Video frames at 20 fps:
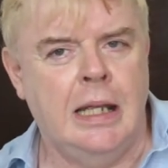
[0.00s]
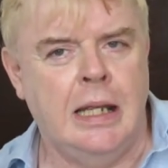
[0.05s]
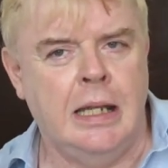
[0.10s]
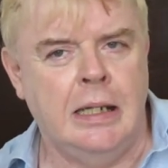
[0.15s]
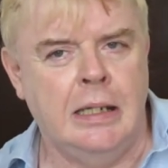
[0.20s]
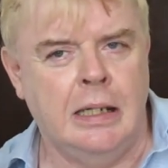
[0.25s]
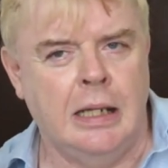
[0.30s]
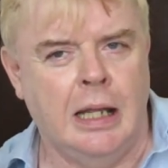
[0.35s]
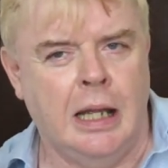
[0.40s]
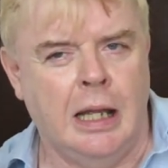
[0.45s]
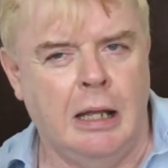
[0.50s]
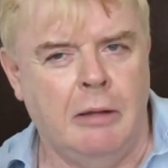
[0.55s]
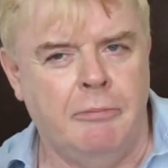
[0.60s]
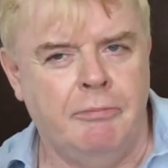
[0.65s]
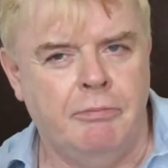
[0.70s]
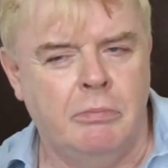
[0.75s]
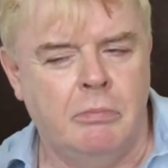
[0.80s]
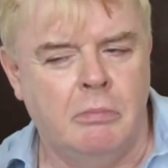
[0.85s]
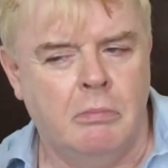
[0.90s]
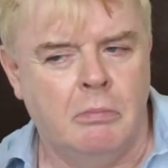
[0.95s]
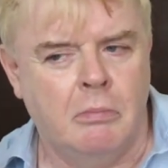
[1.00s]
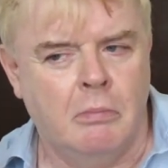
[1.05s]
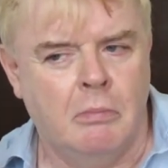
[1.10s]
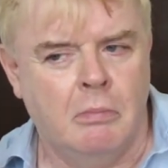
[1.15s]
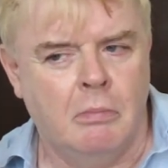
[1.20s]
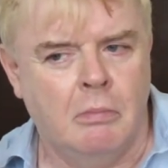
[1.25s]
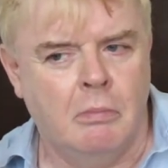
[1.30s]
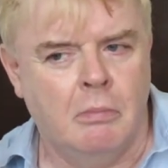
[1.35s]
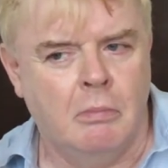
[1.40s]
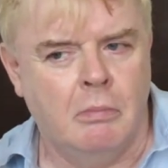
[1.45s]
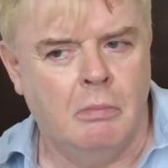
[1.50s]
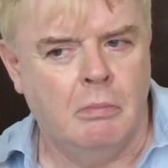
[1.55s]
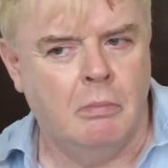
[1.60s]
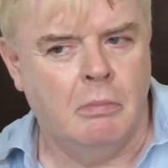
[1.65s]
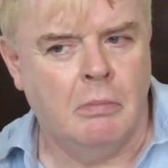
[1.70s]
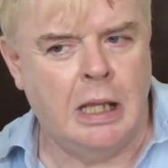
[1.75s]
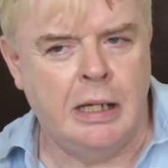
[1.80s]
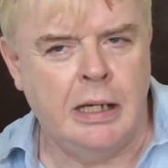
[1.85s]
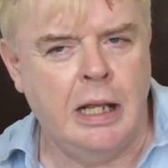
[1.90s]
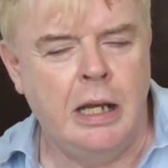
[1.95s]
in,
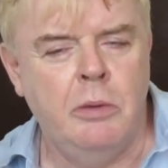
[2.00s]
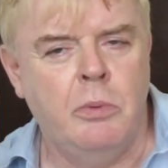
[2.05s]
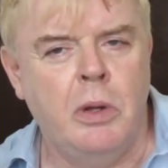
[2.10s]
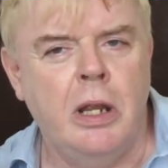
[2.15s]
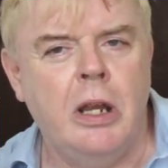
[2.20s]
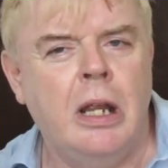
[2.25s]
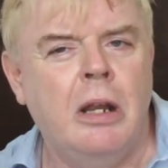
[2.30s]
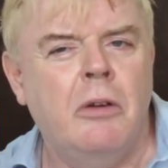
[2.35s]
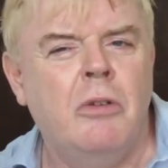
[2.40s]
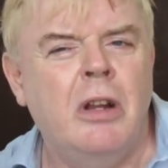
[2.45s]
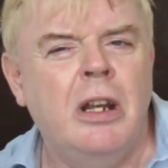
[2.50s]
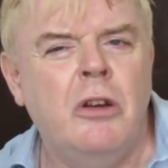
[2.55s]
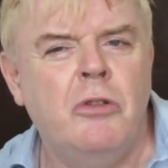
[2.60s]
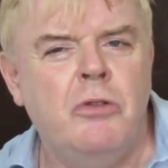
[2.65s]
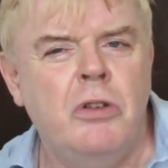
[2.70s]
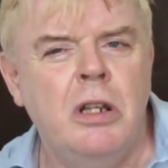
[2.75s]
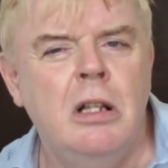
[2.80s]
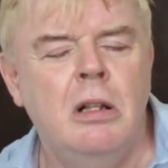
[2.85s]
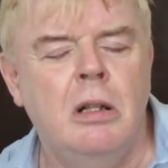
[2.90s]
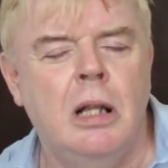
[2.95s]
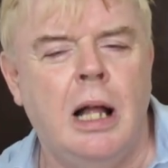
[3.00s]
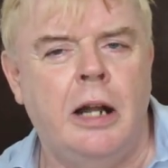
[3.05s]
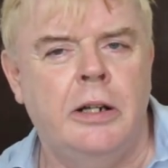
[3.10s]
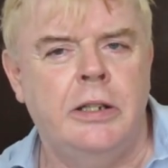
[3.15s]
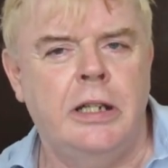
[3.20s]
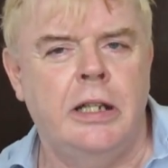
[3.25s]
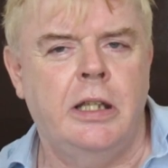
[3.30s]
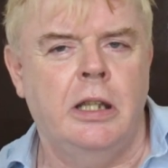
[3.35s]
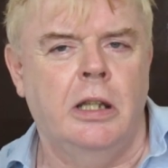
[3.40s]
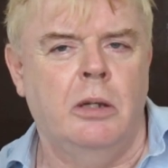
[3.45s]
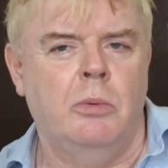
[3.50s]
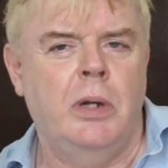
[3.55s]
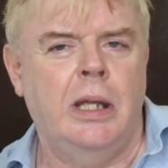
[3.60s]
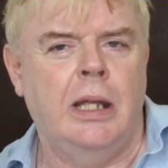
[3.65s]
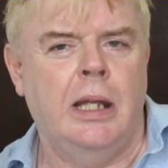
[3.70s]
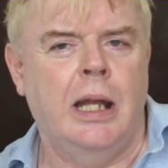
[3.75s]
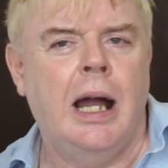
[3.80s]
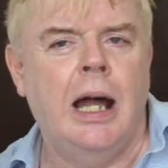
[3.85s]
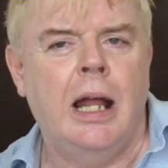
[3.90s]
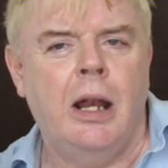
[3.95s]
uh, in any way, in any real articulate
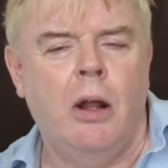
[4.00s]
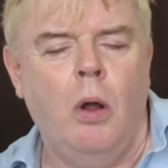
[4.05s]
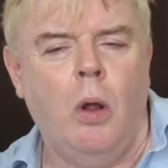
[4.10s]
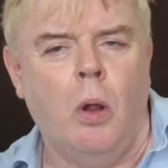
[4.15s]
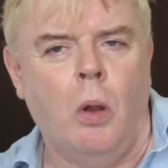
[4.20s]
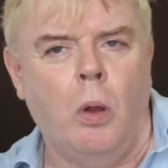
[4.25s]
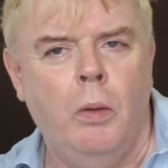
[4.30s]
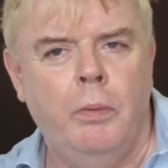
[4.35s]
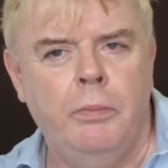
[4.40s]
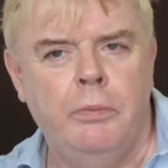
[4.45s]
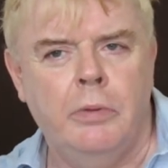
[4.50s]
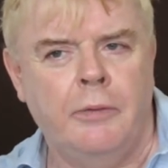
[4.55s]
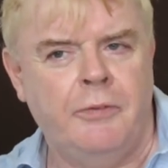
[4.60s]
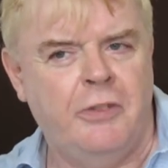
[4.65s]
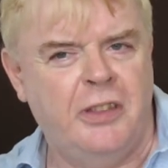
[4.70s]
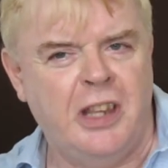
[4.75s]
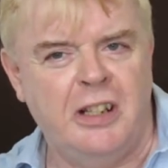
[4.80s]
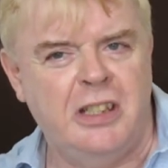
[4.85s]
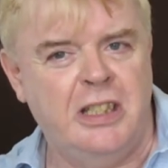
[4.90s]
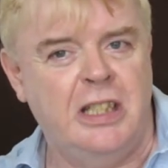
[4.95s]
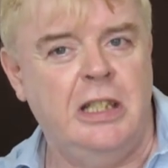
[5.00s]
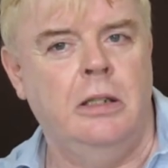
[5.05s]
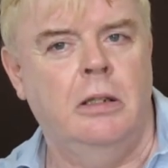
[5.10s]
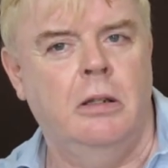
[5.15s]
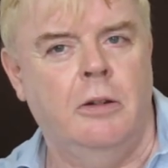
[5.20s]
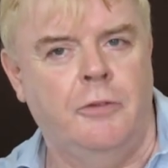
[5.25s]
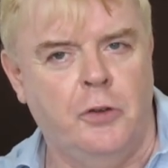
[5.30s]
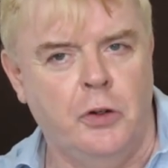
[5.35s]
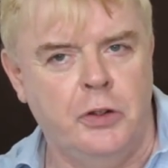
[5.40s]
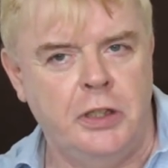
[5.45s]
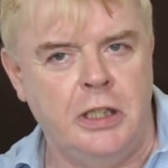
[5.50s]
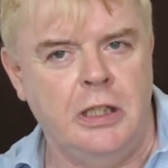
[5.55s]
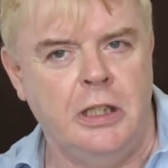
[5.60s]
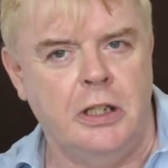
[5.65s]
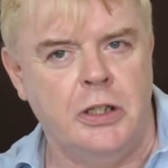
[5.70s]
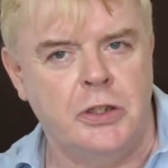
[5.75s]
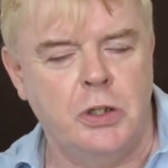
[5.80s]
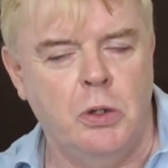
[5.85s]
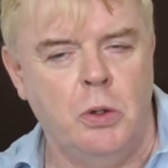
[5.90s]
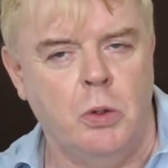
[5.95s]
way at all, at 13 or 14
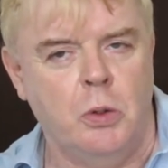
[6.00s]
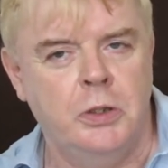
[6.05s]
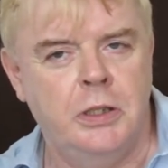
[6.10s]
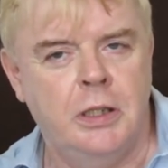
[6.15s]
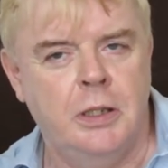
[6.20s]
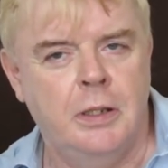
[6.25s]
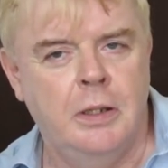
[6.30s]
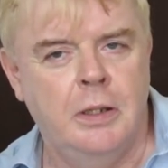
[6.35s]
years old,